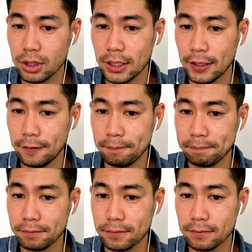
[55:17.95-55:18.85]

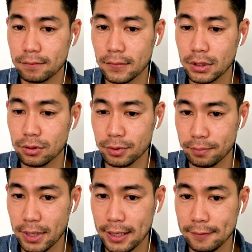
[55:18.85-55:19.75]
to
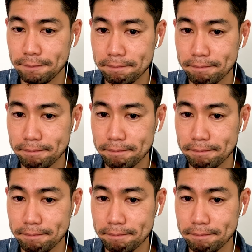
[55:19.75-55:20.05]
prepare?